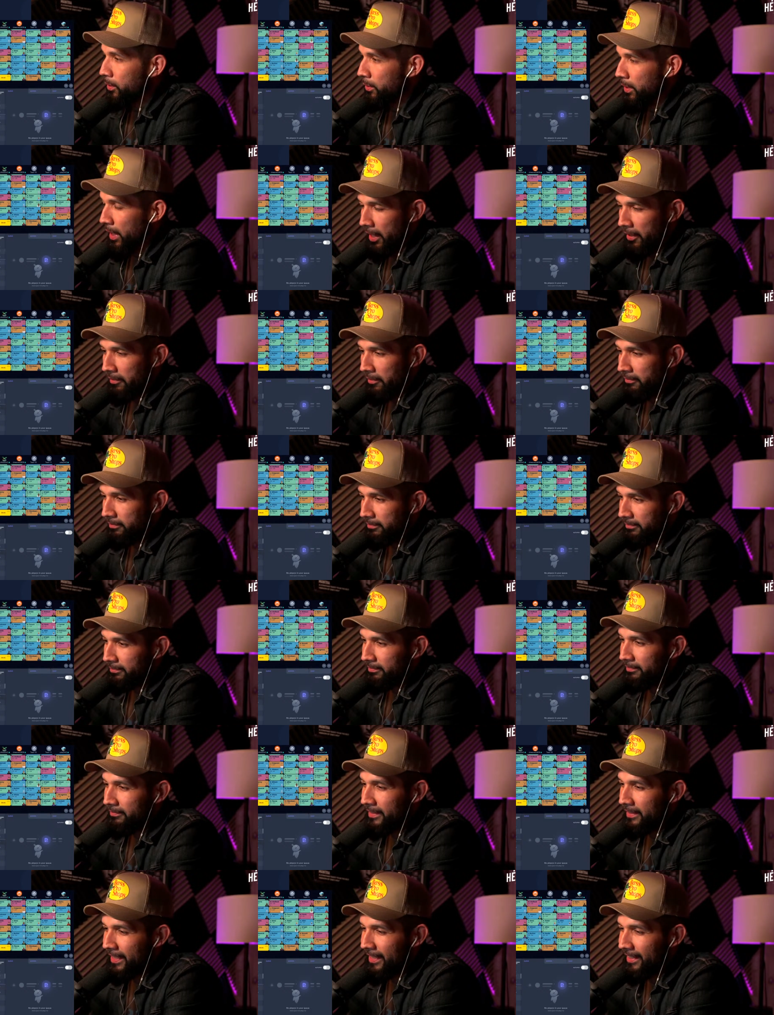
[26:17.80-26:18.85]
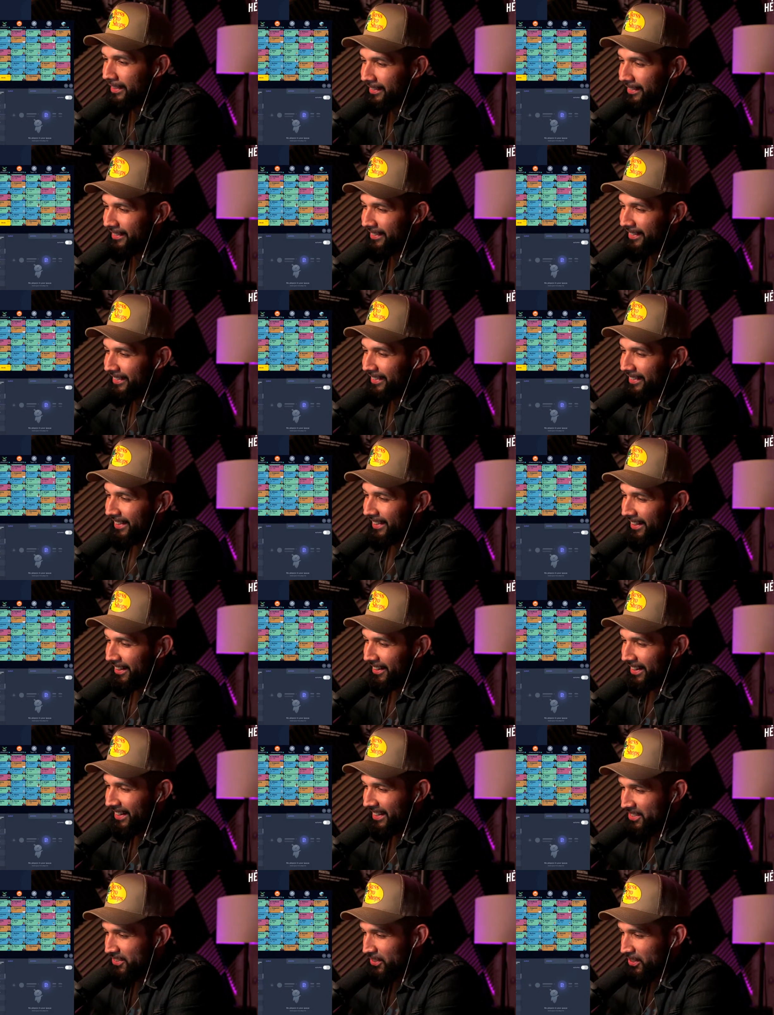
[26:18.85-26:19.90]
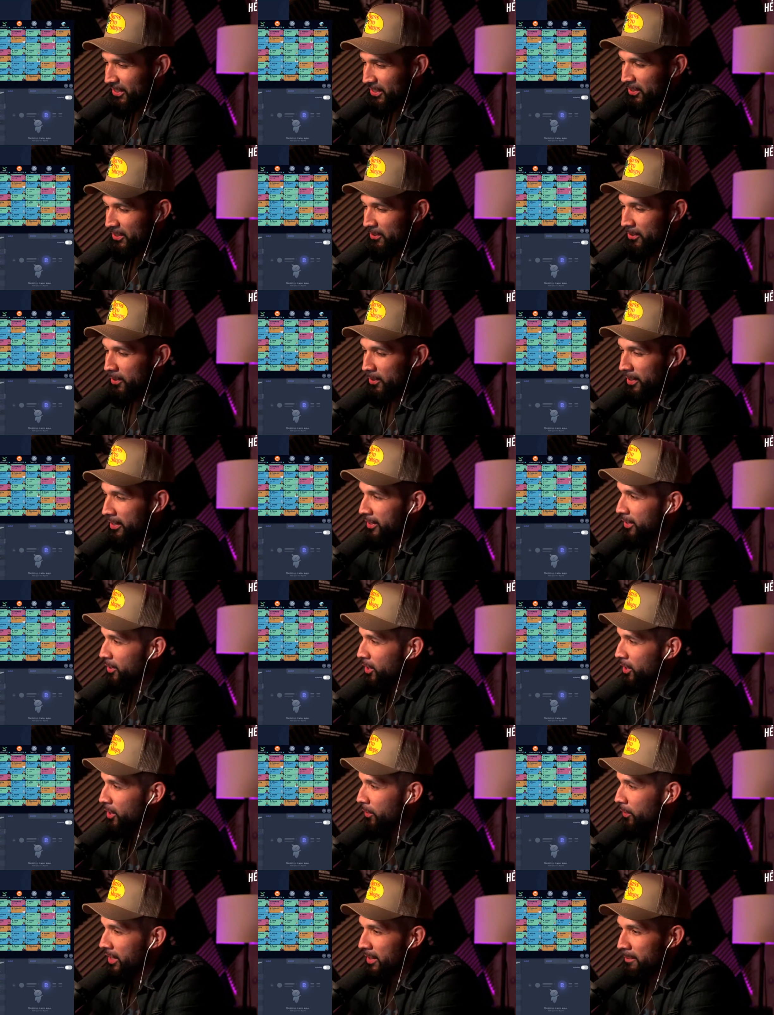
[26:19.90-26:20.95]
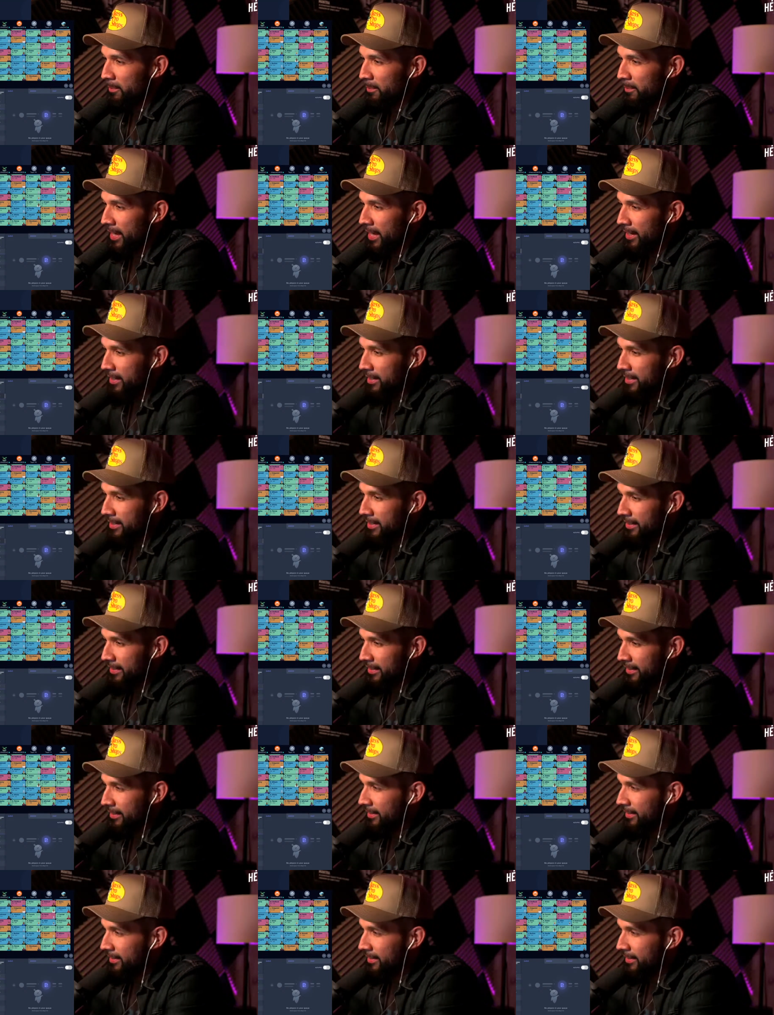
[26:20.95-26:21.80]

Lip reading: Okay. All right, let's go to the running backs.